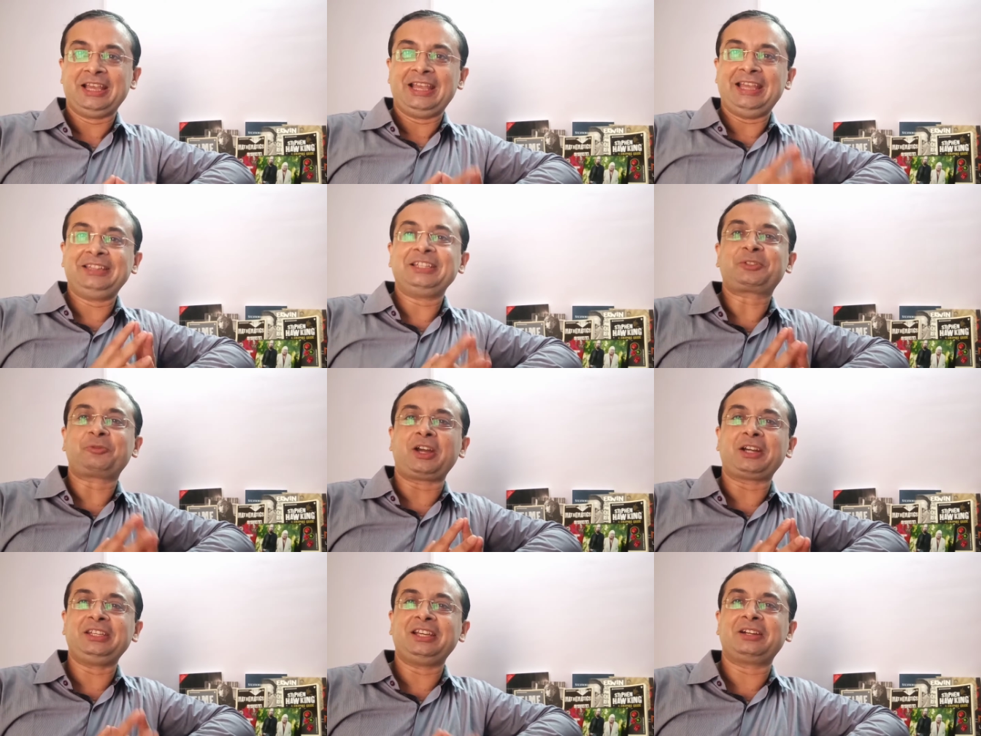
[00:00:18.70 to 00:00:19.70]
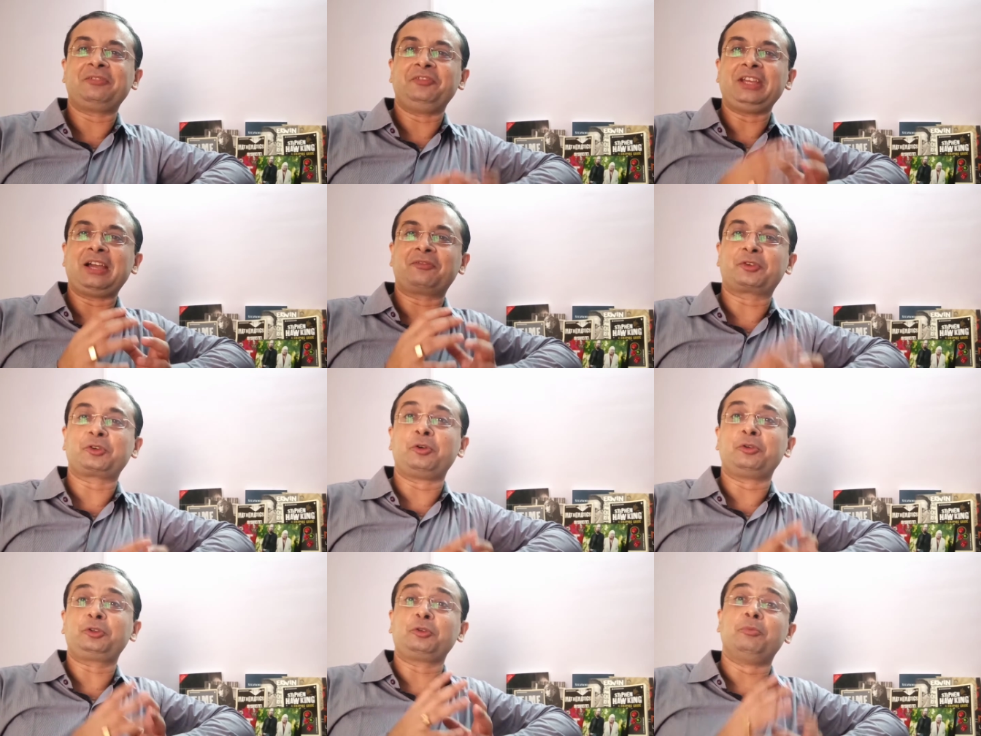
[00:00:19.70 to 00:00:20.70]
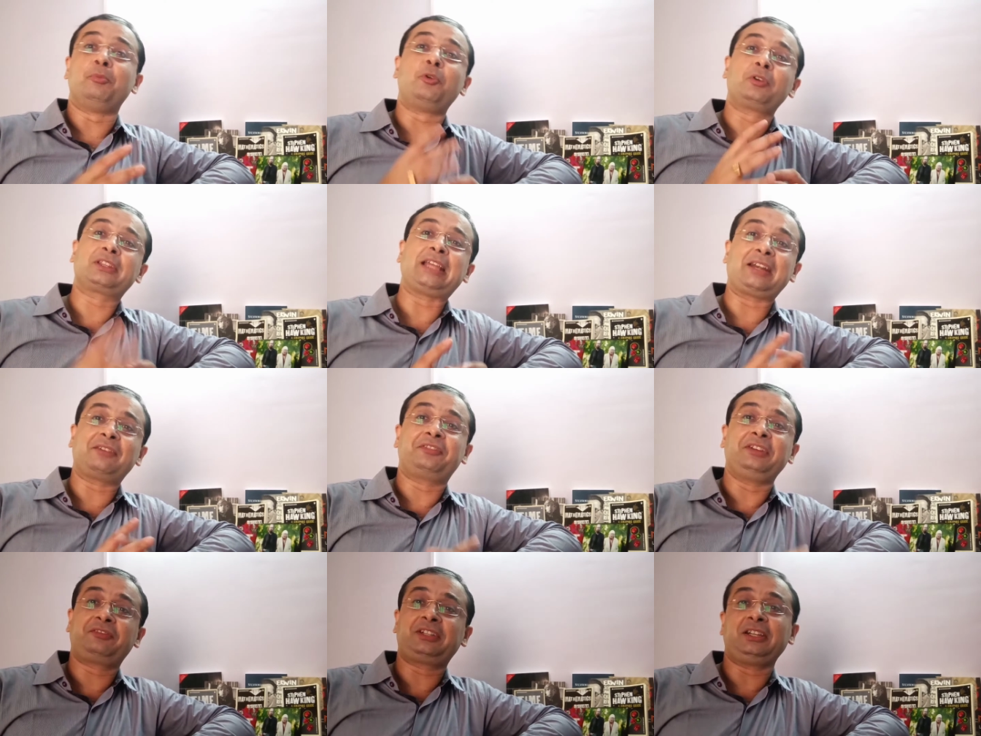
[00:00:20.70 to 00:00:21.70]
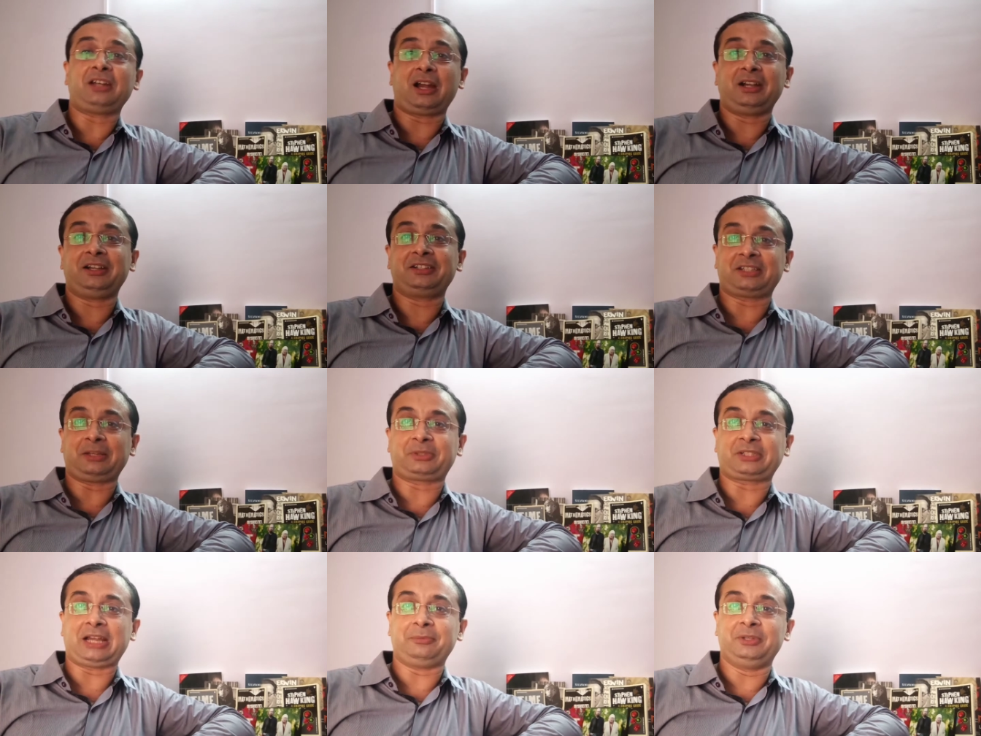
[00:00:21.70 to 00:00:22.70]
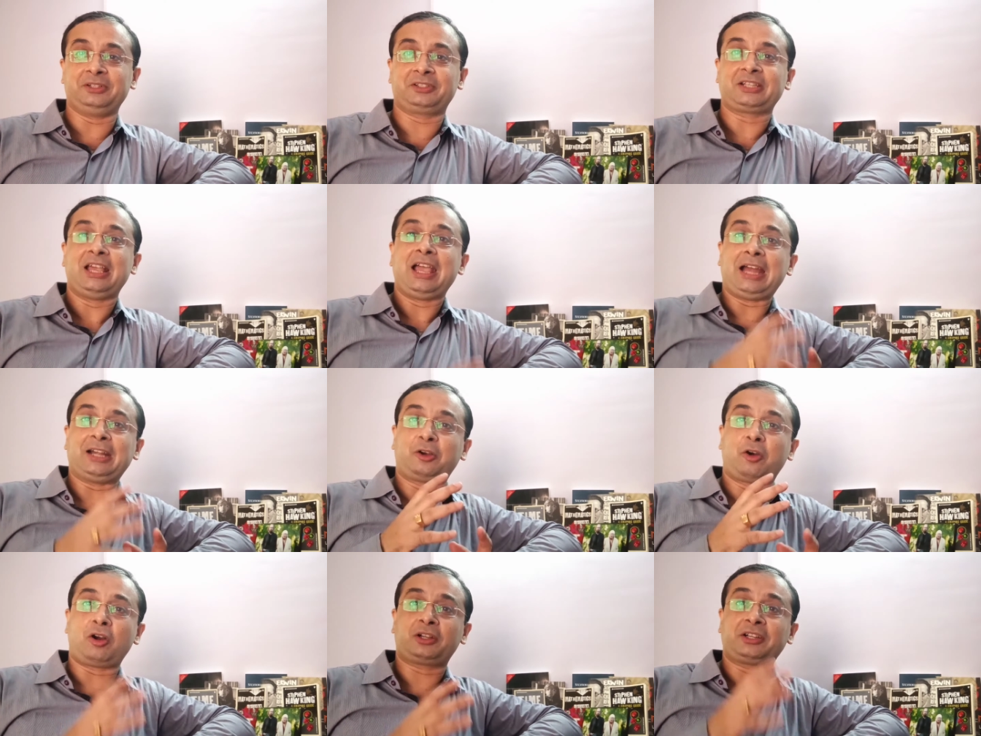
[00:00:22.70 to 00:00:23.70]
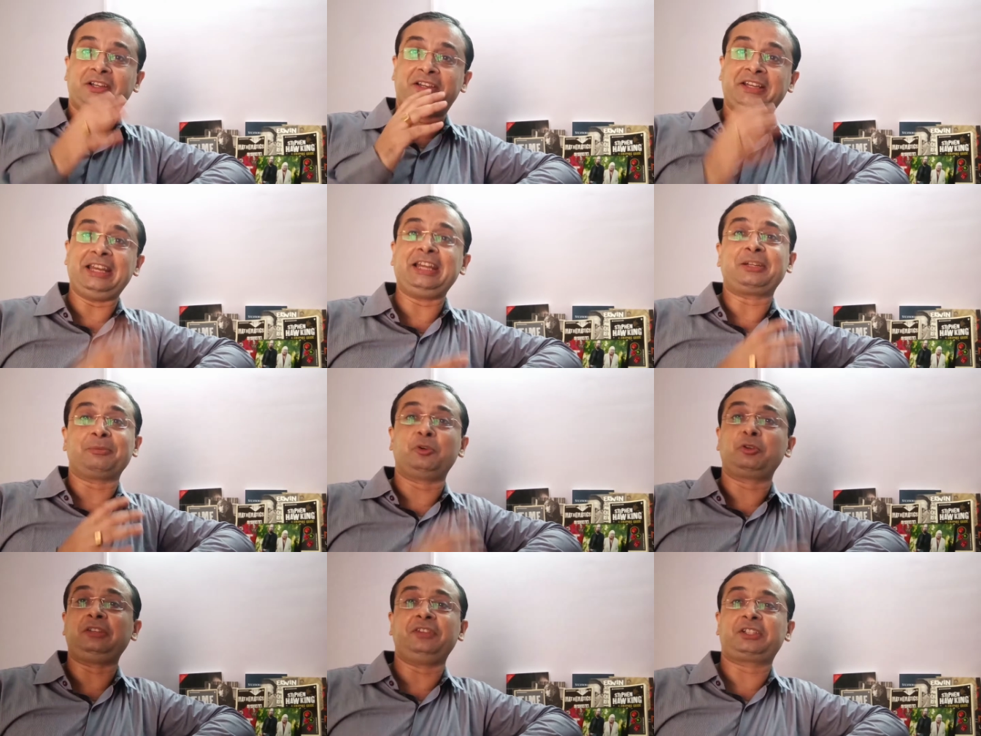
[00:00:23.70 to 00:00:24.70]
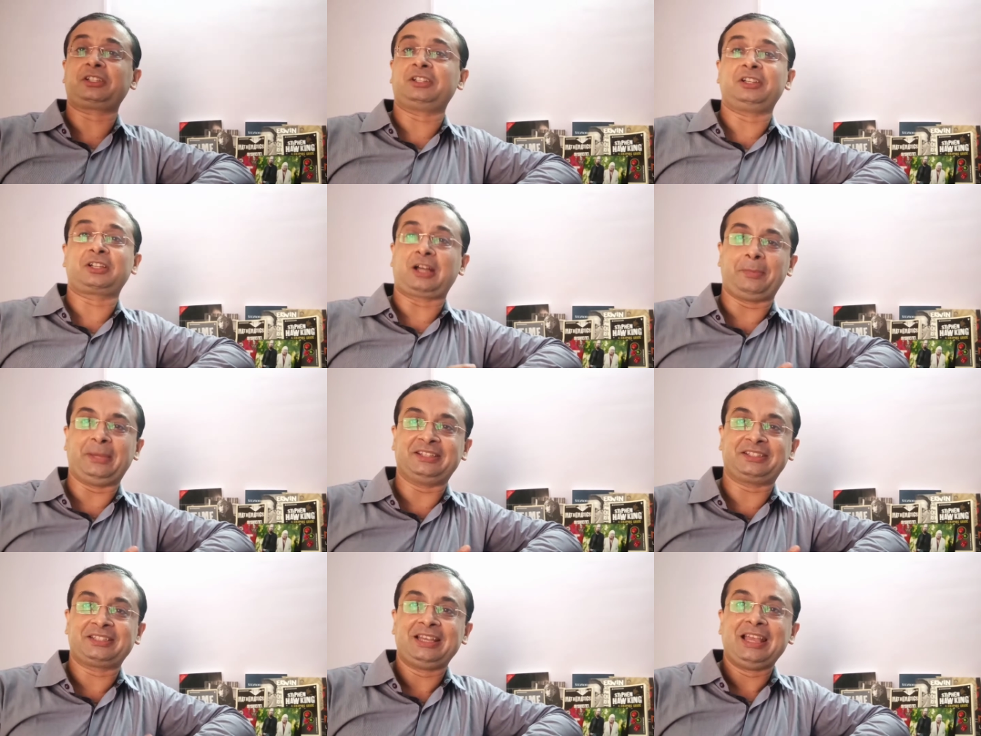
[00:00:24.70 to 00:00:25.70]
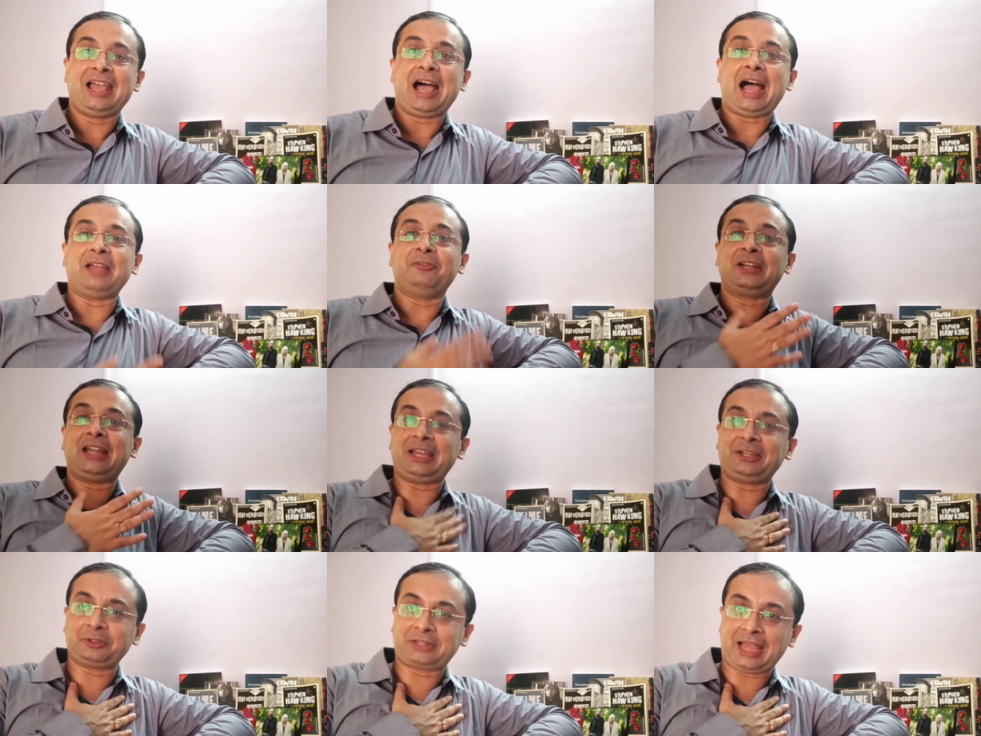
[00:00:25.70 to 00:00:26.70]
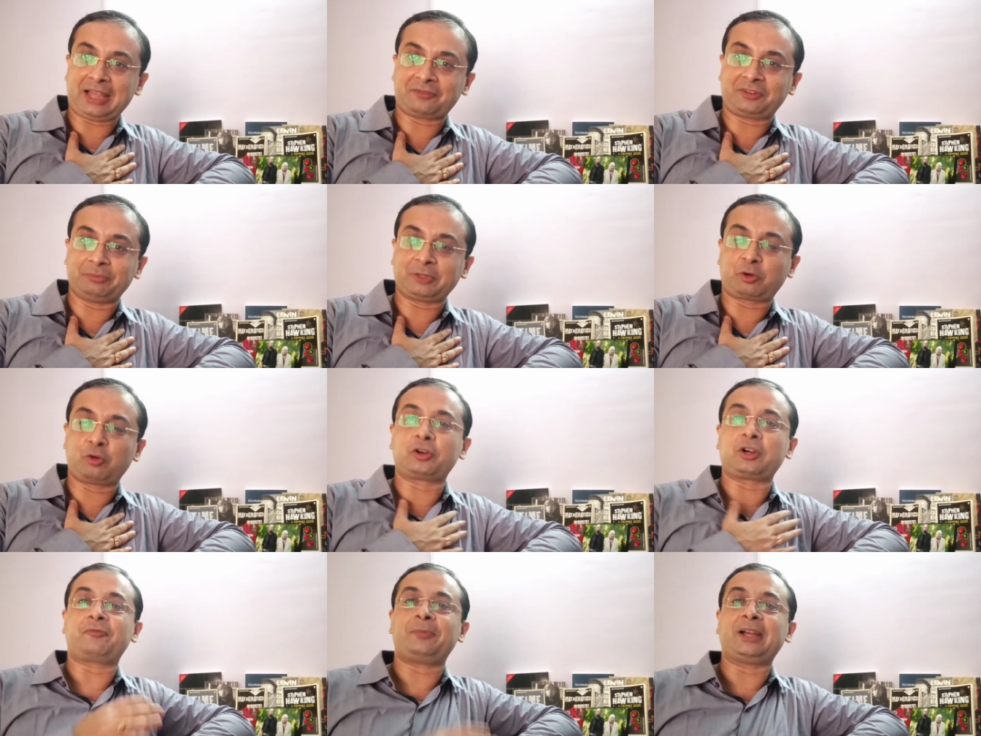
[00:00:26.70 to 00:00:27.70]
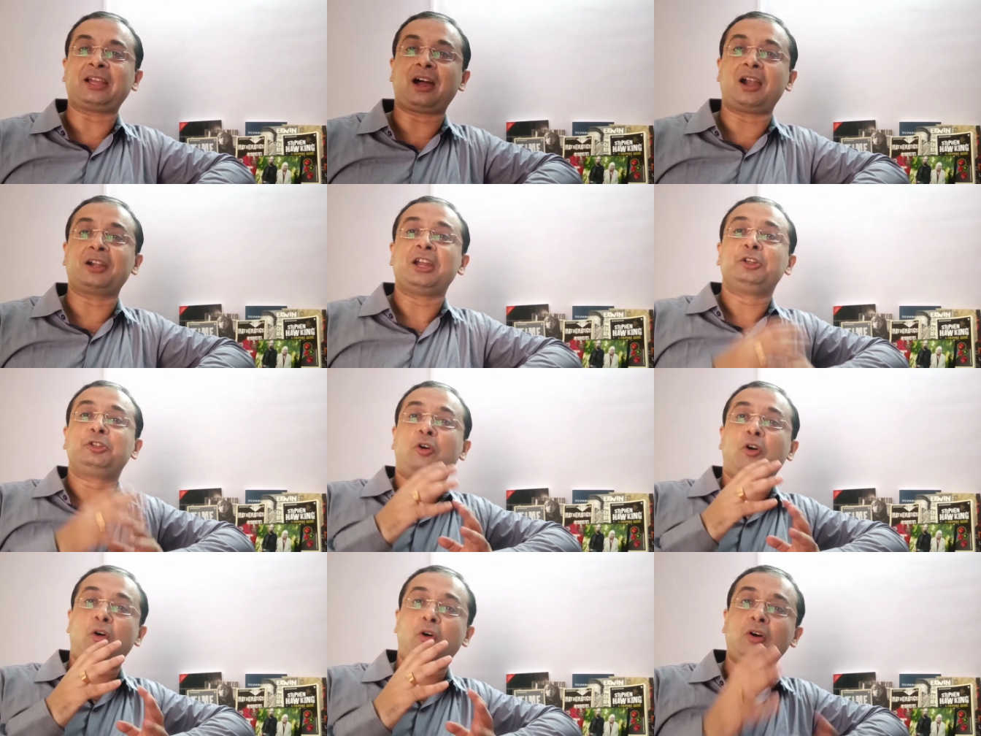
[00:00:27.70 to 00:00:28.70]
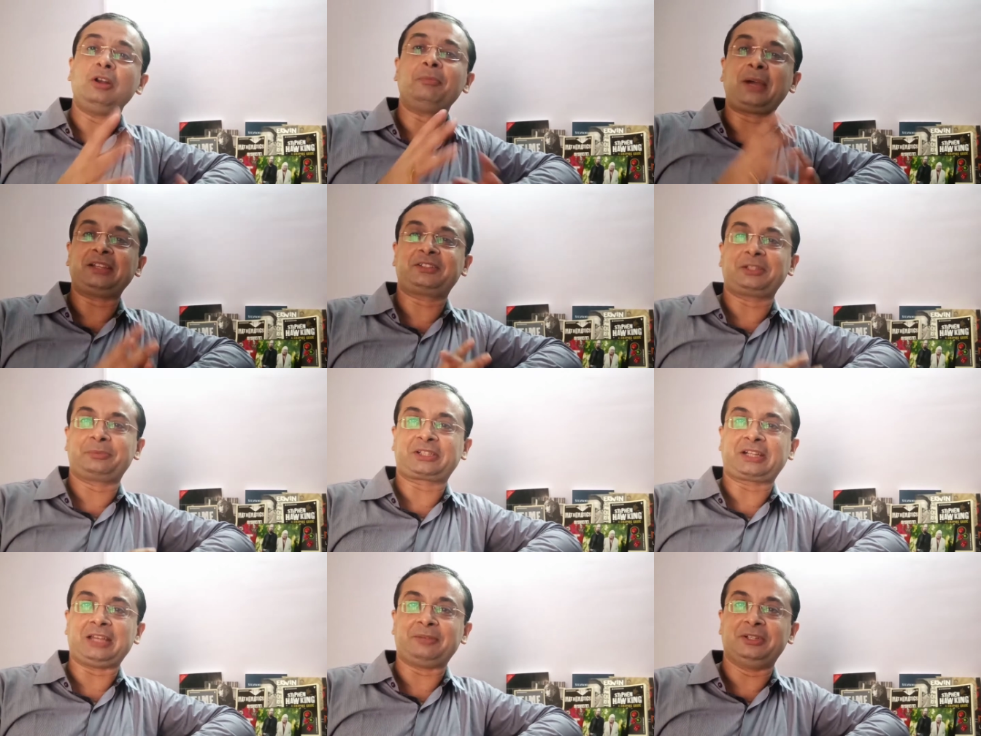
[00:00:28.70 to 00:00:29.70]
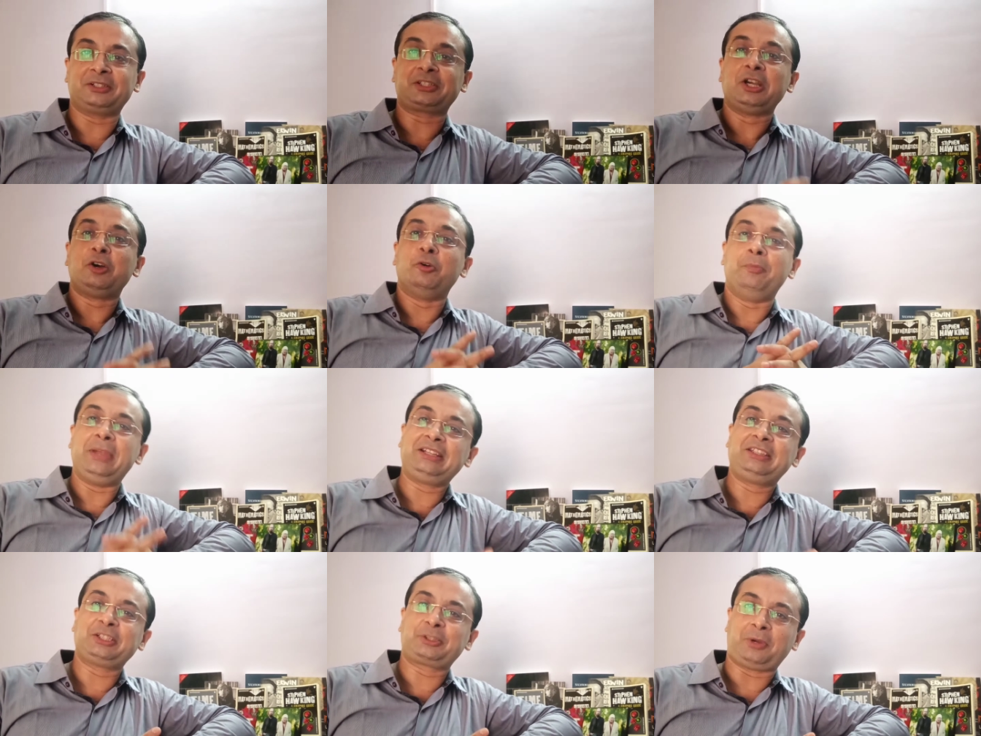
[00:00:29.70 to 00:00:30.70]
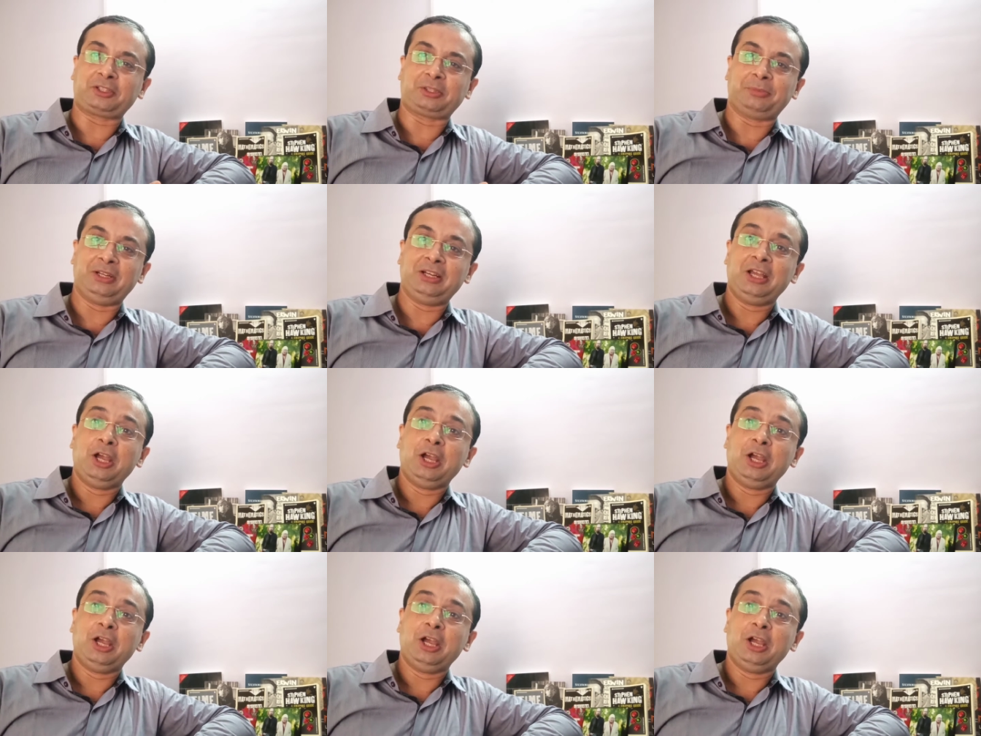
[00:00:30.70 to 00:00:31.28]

In this one year, we have grown to more than 1500 subscribers and got great motivational comments. I would like to thank from the core of my heart to all my subscribers who made this possible,